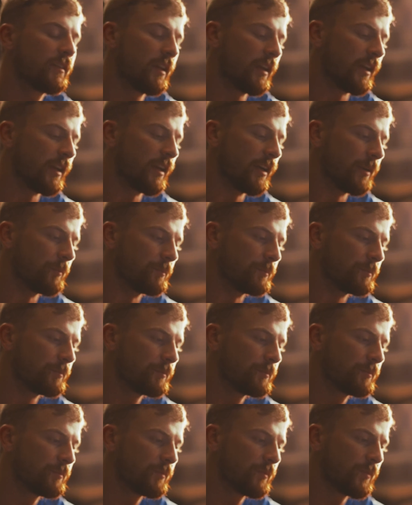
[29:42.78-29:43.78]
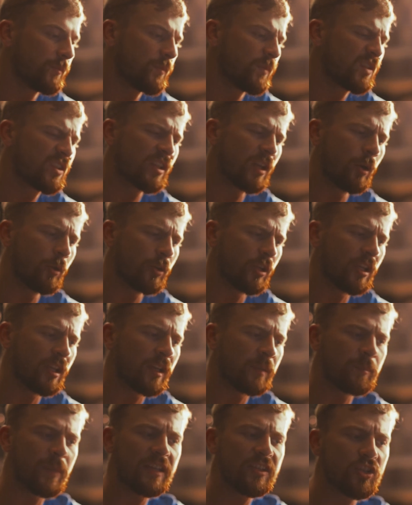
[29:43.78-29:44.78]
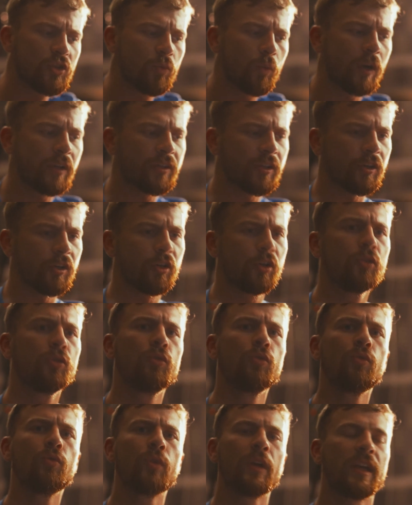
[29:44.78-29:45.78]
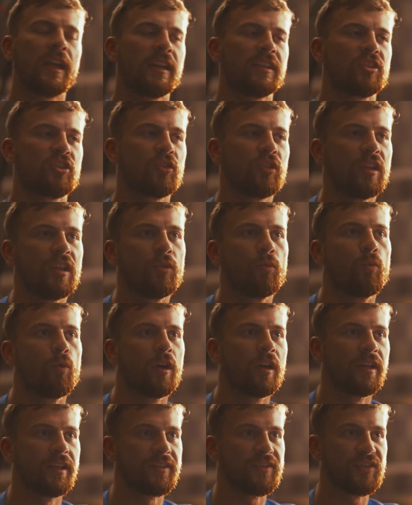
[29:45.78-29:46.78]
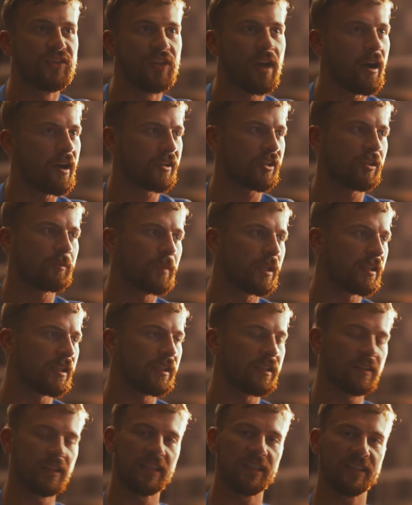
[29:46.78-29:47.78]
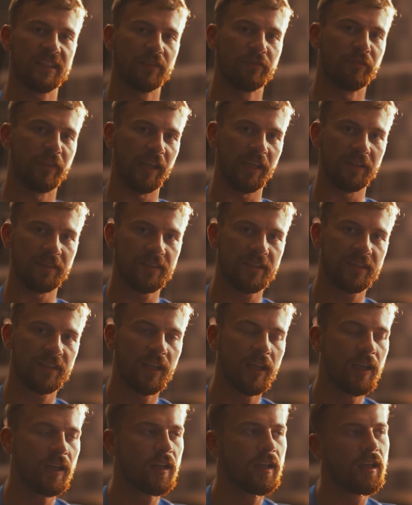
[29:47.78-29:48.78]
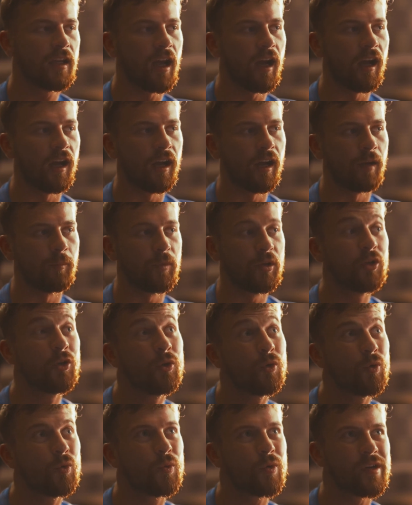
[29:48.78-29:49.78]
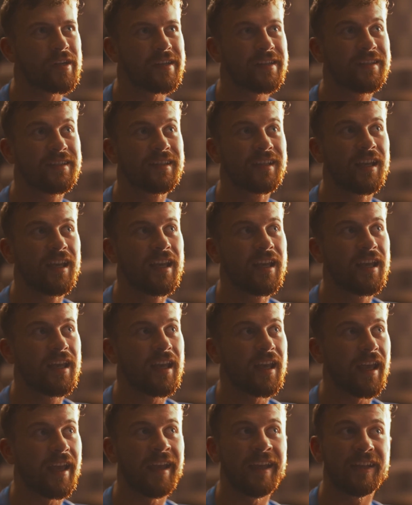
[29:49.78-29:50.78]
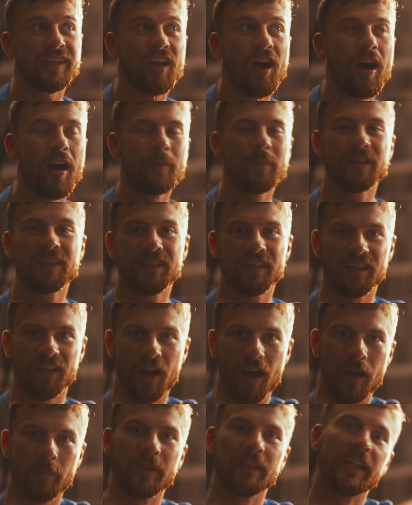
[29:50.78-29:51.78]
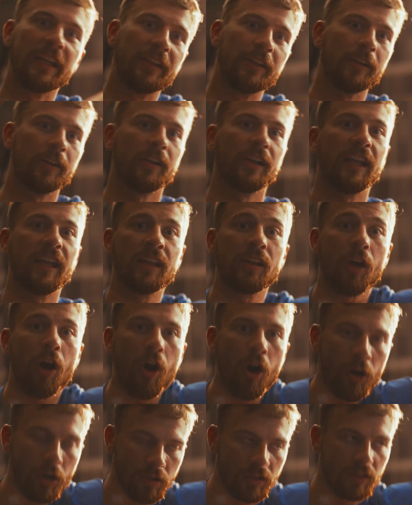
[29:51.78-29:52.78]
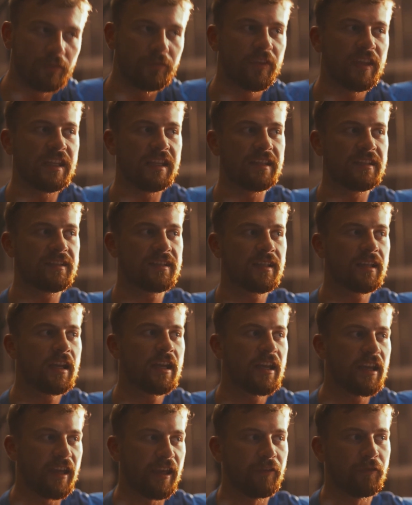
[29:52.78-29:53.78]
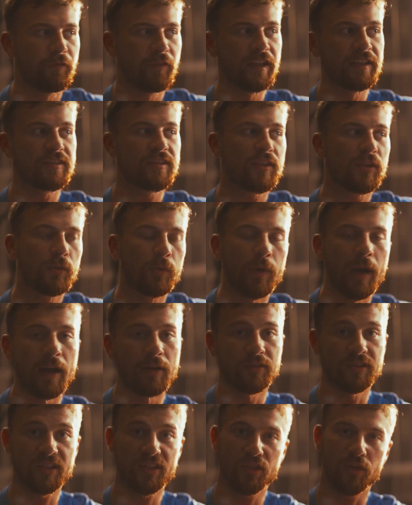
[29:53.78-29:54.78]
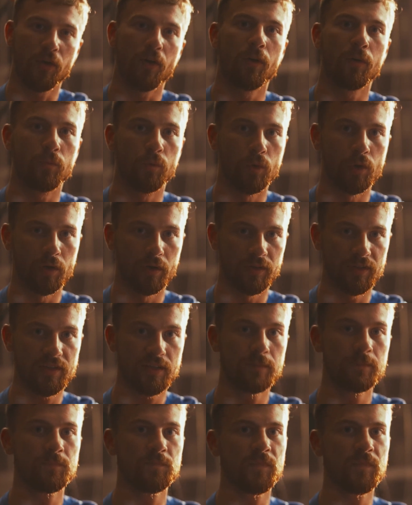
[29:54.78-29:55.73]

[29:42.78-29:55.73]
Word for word: Um, so it makes you wonder who actually was documenting these events, um, who was a common denominator in all of these events throughout Star Wars